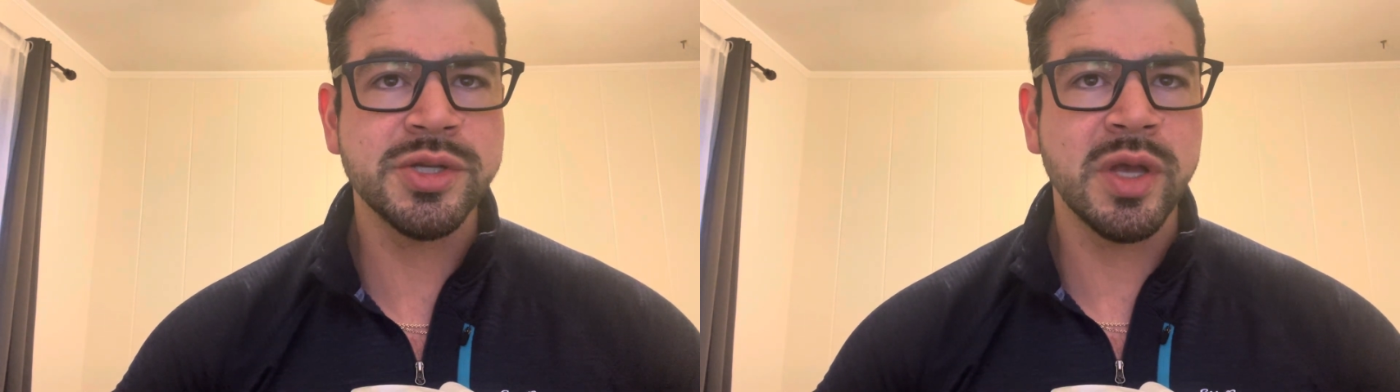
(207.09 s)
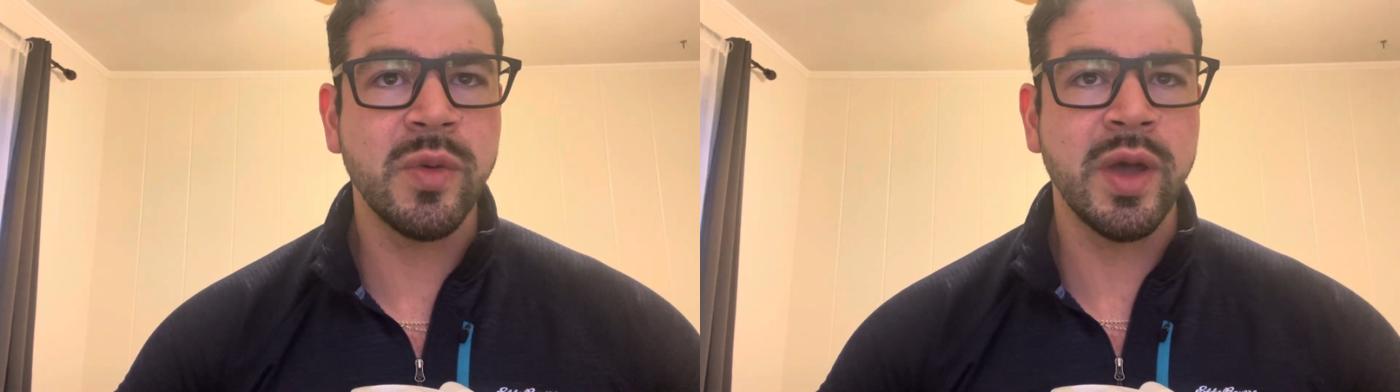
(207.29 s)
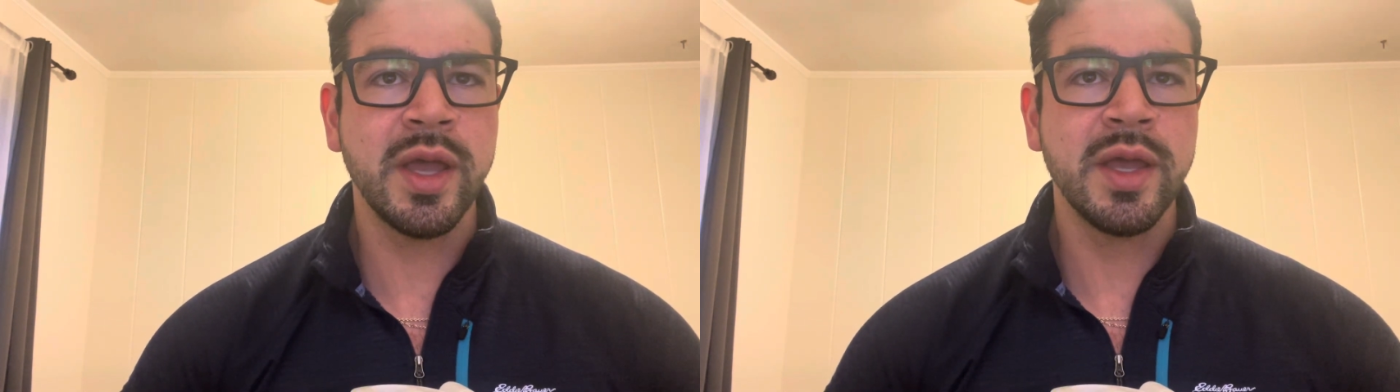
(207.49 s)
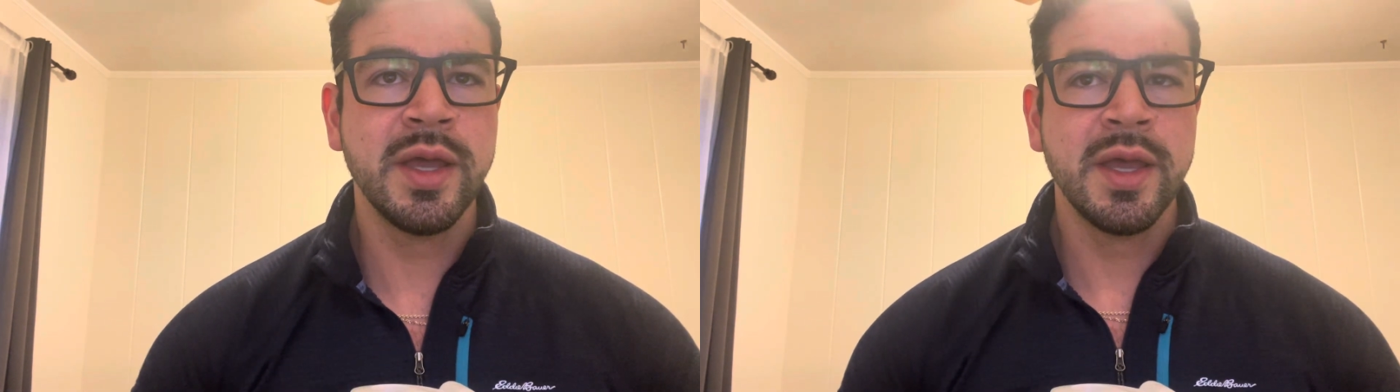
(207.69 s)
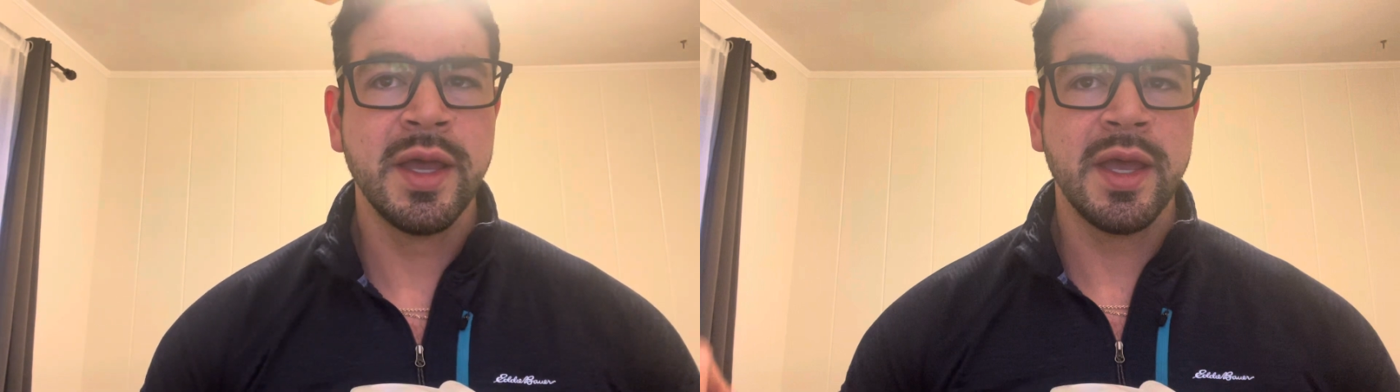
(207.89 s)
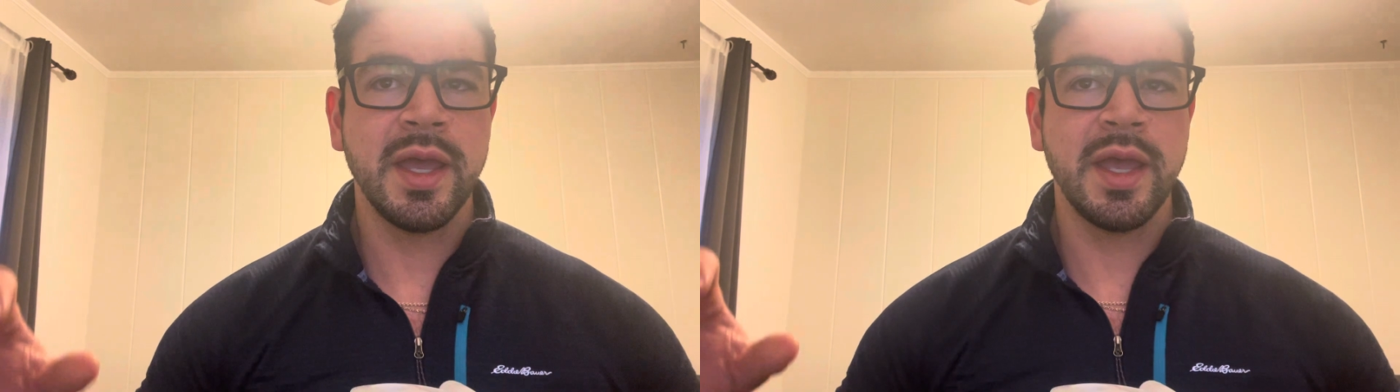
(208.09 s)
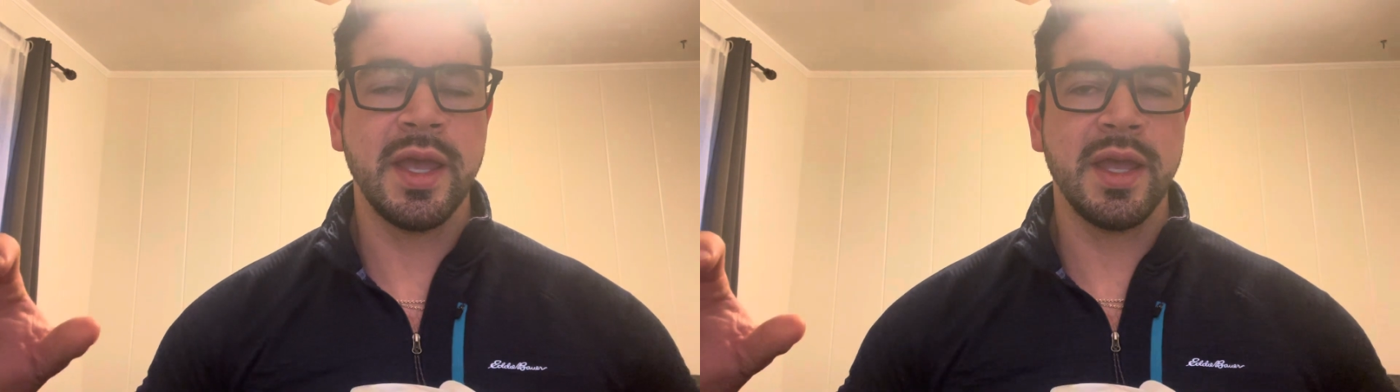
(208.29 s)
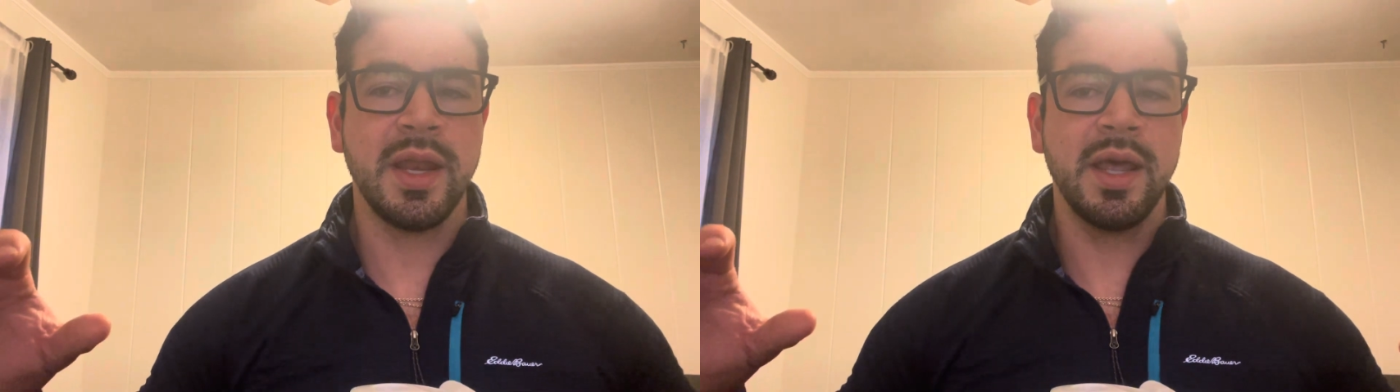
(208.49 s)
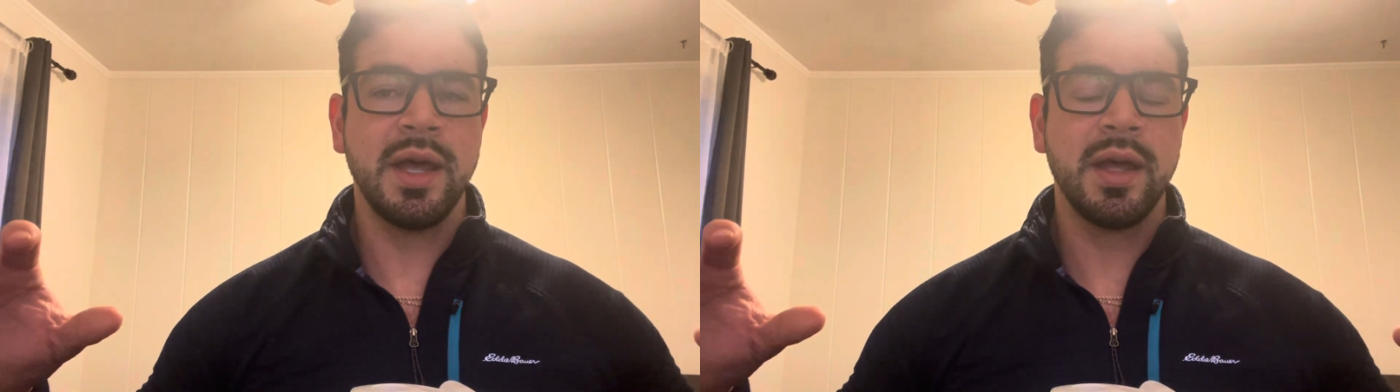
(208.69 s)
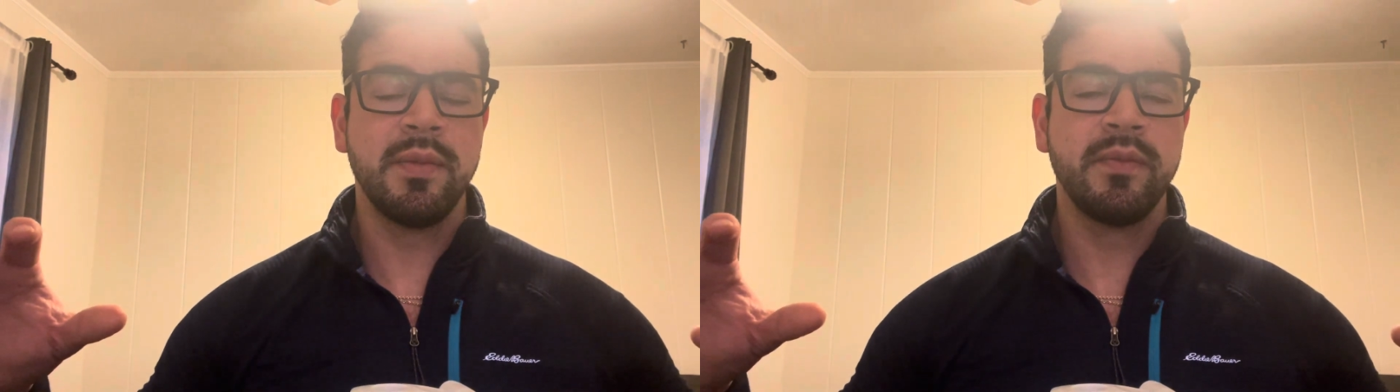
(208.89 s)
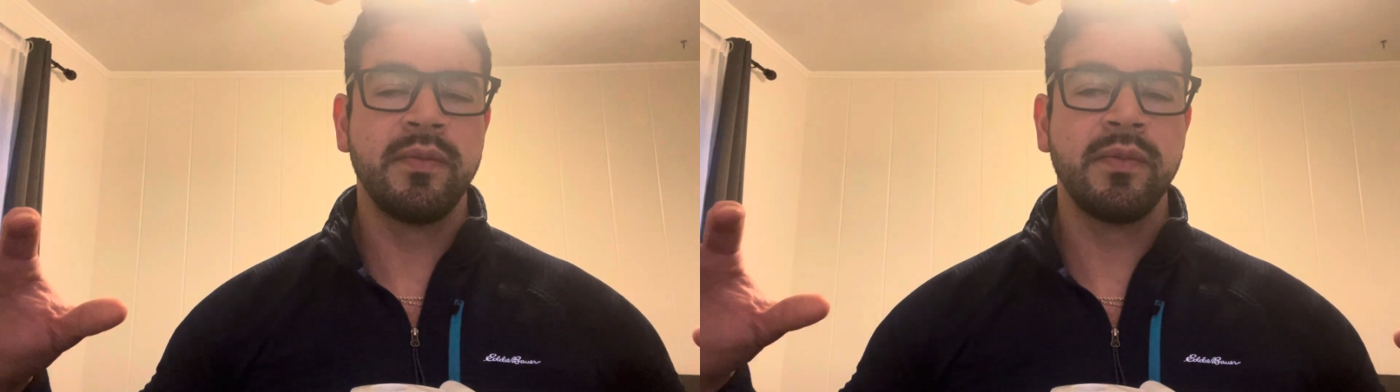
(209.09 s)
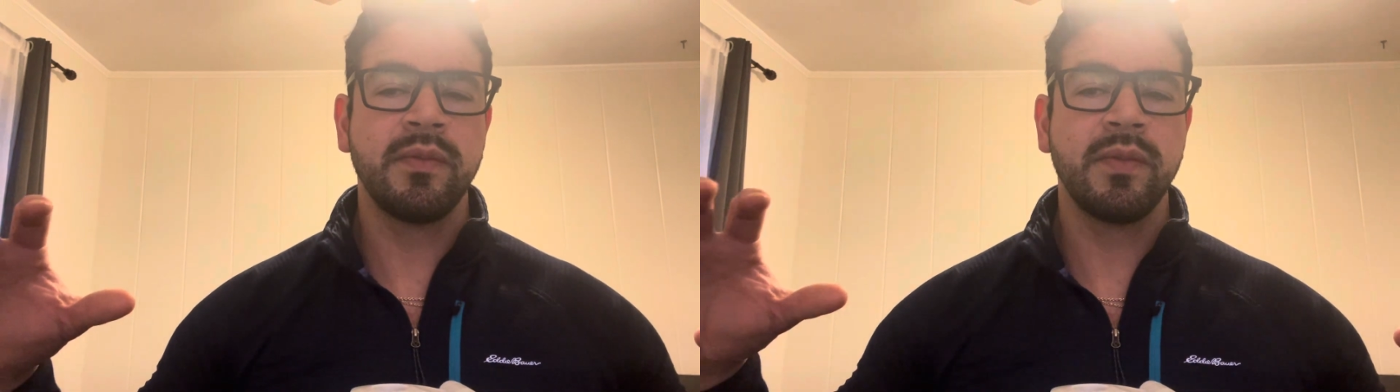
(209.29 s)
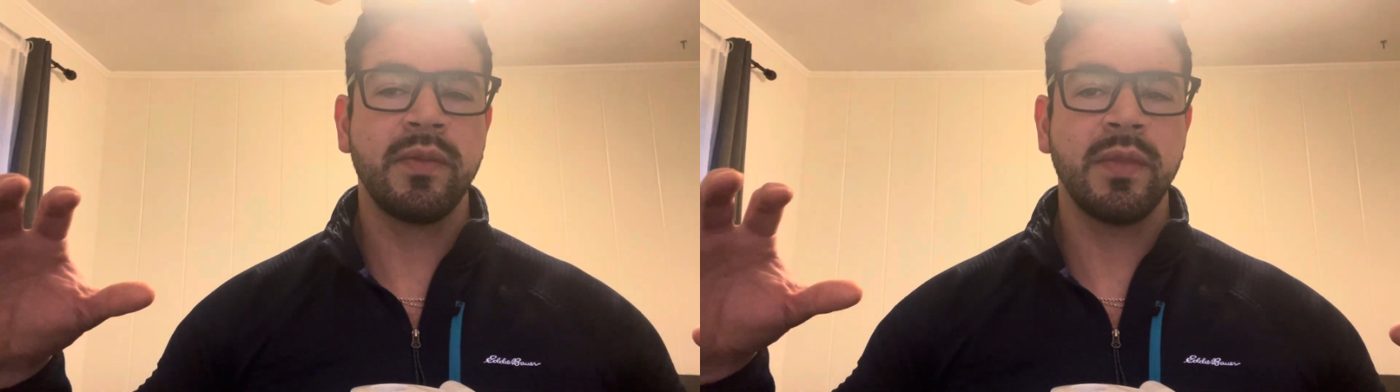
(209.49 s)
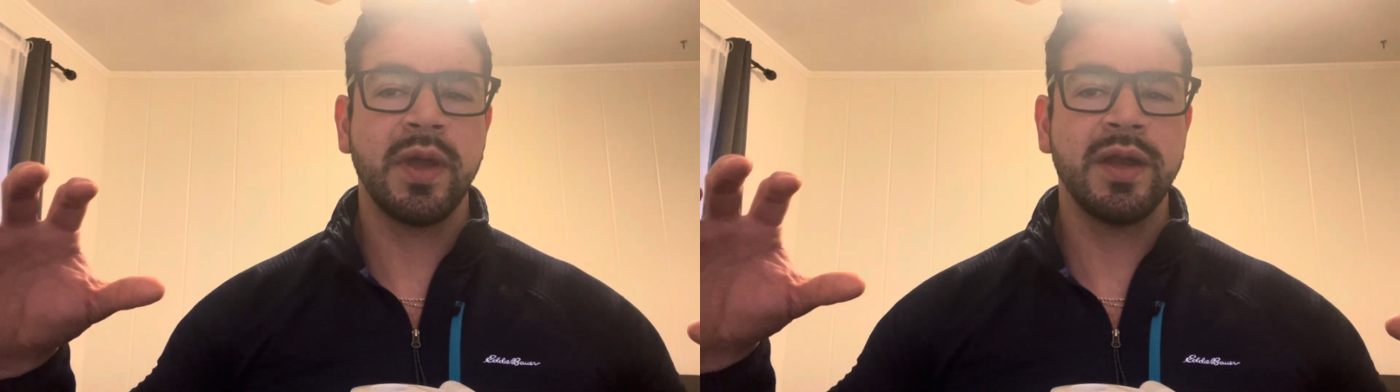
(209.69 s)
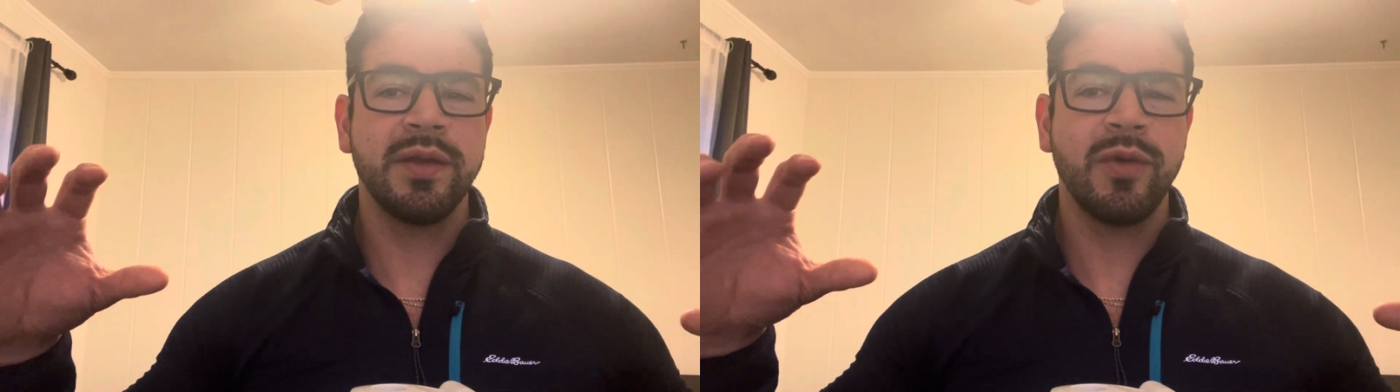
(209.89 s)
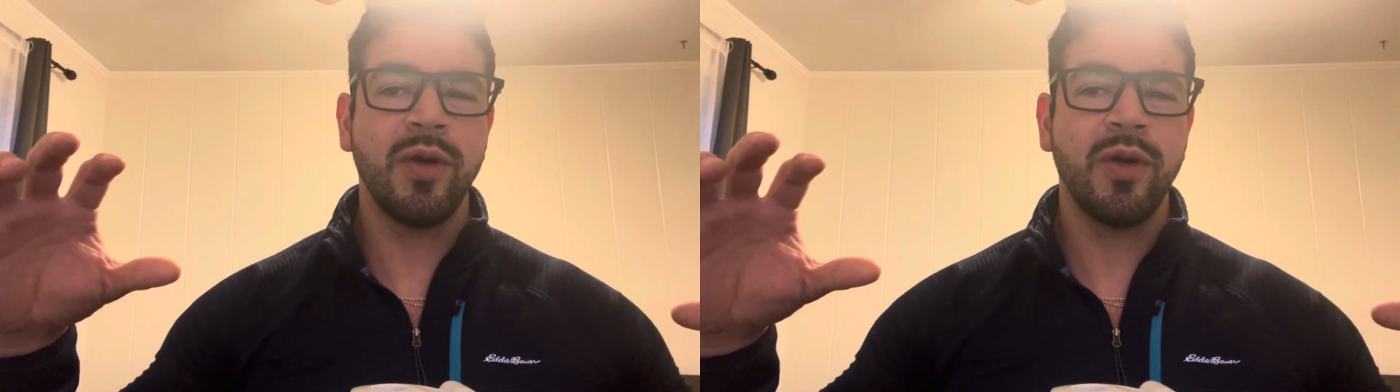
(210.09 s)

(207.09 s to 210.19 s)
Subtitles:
That way it and